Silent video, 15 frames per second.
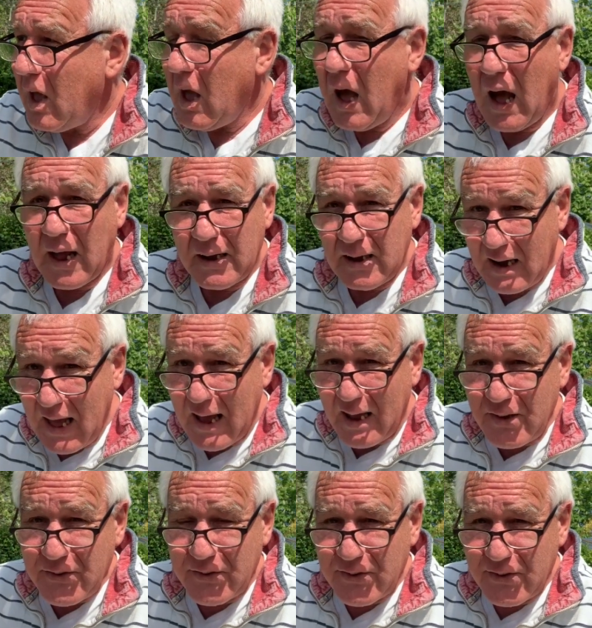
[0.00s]

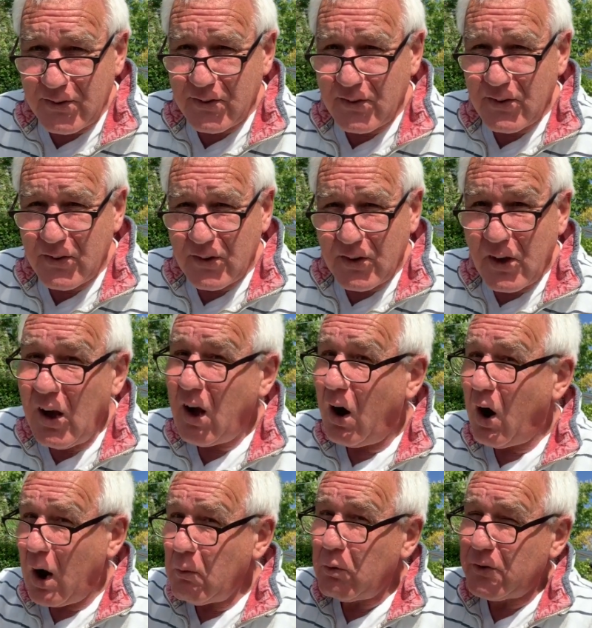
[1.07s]
Unless
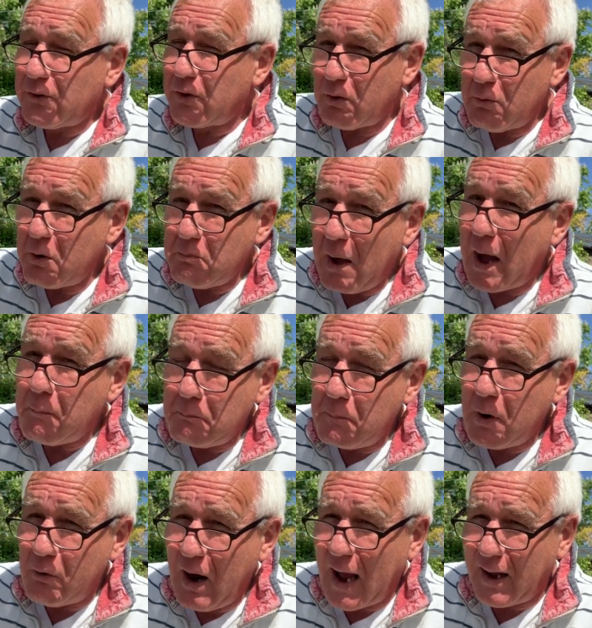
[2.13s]
I was to
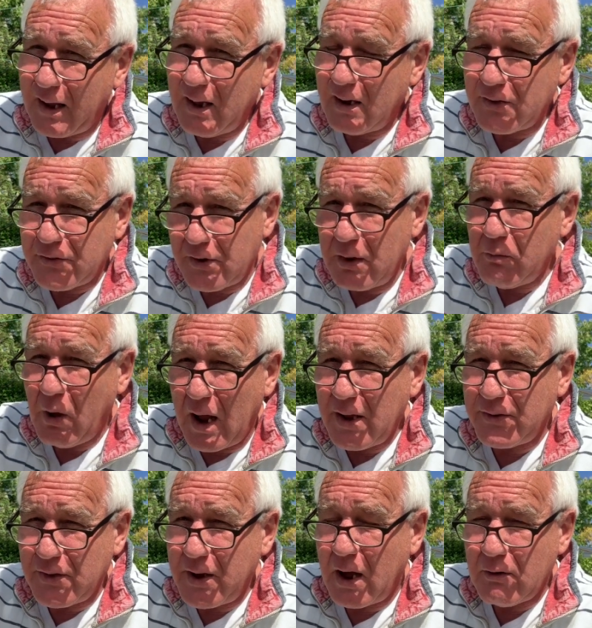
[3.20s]
miraculously
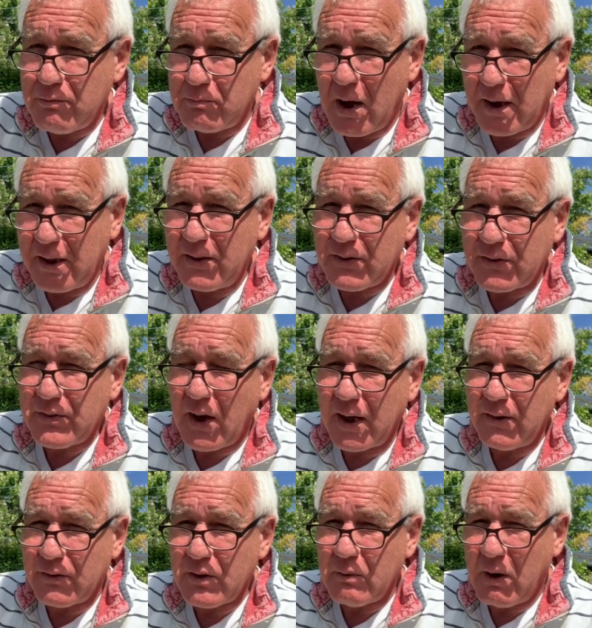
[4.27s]
raise enough money to take
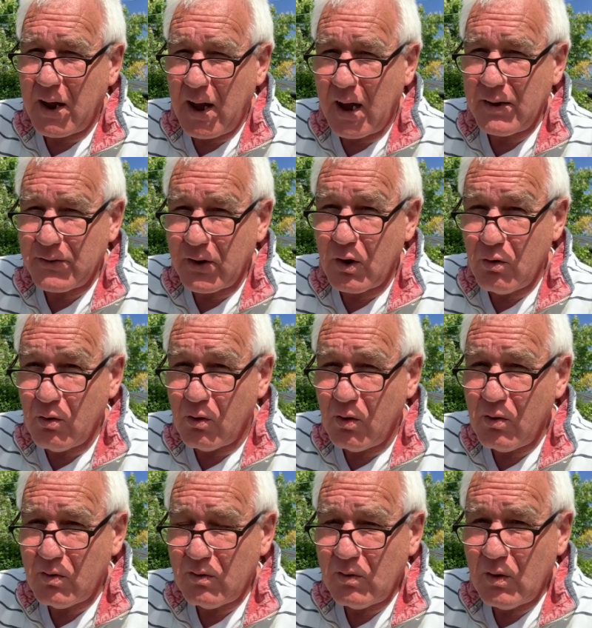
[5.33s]
288 to court
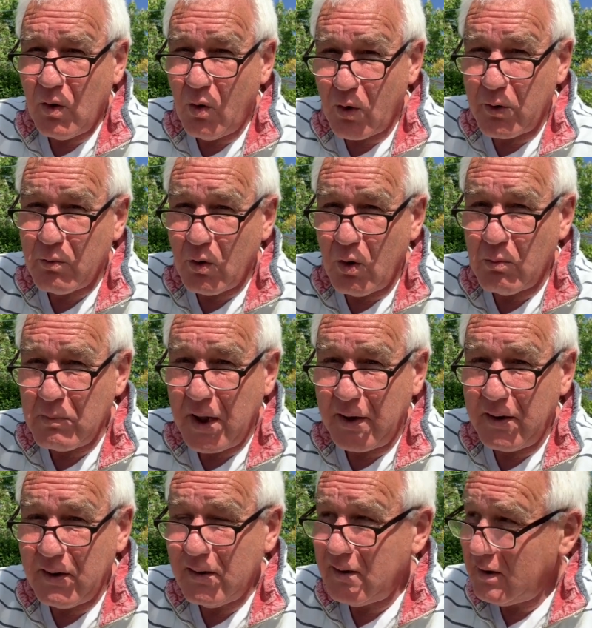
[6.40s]
or the Royal Mint
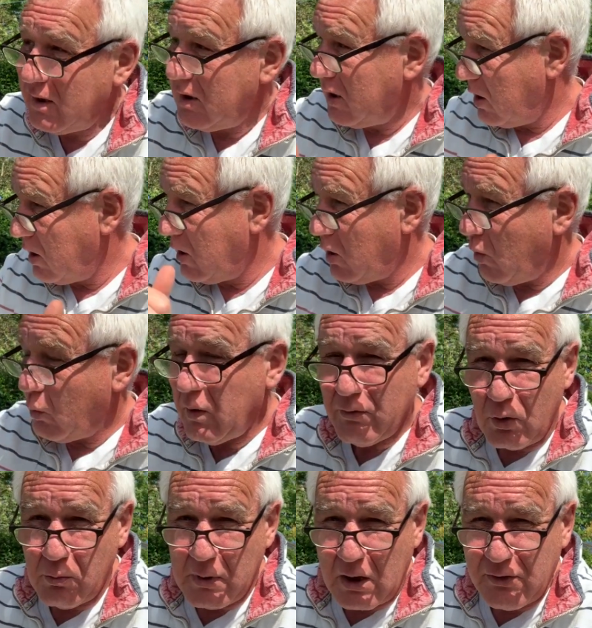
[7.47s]
with
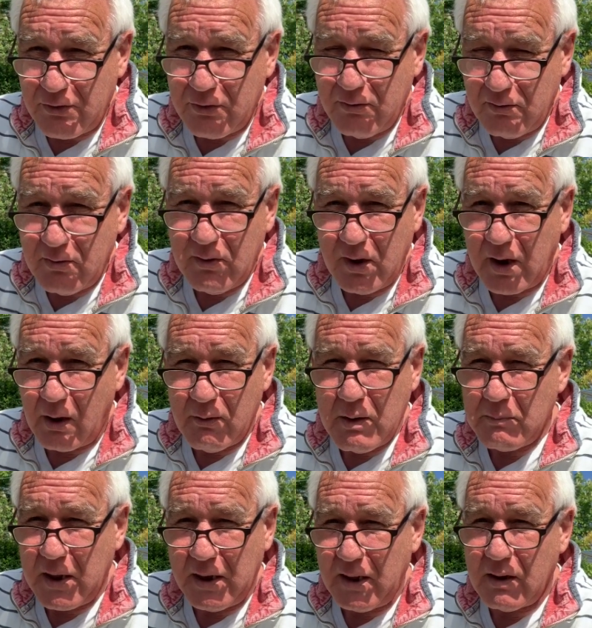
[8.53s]
almost,
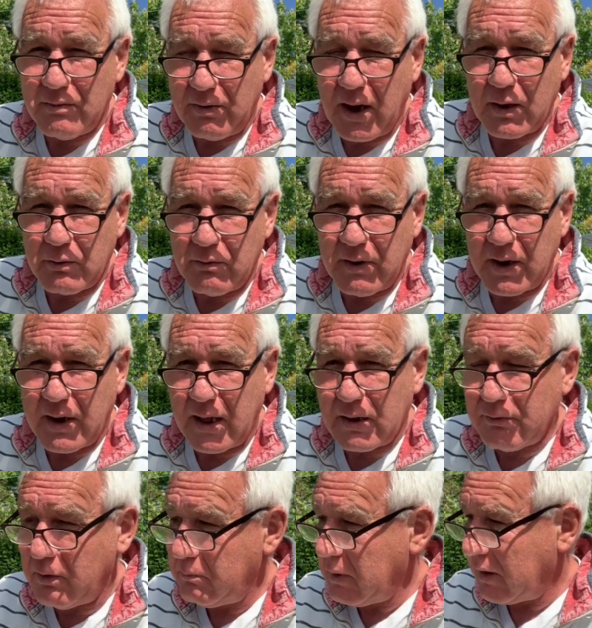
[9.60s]
immediate effect within the next
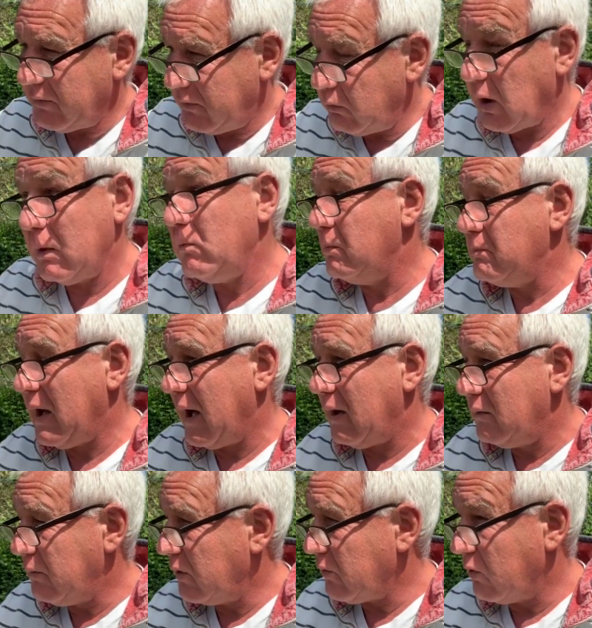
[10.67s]
few months. Well, it wouldn't matter.
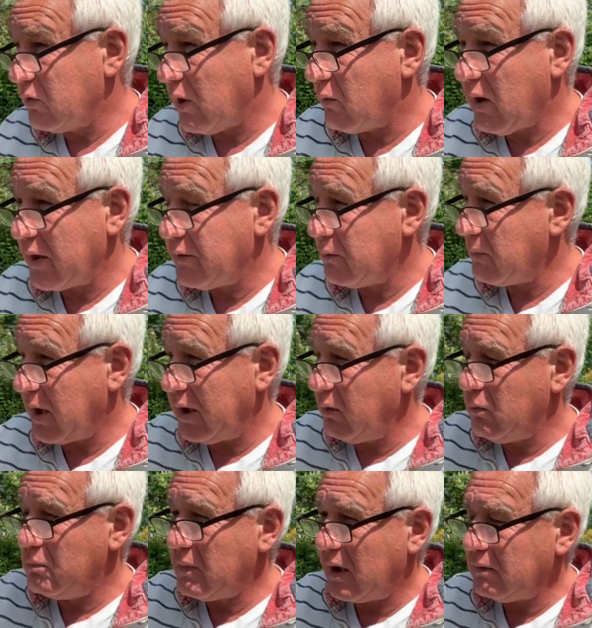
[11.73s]
As long as I raised the money, it
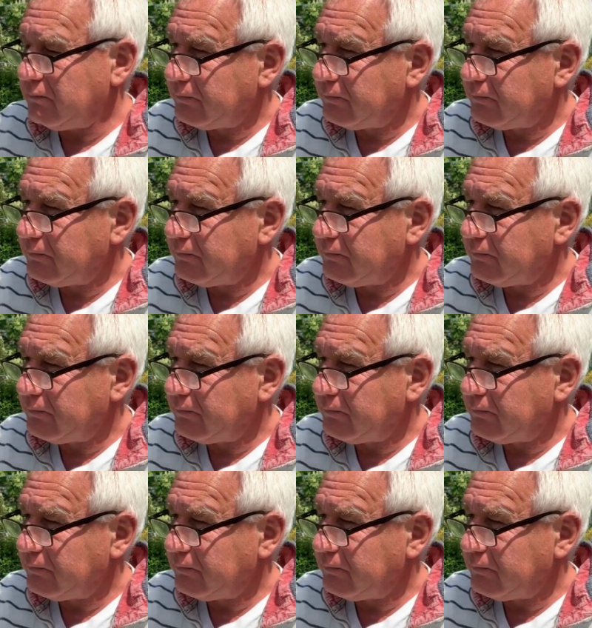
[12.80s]
wouldn't matter.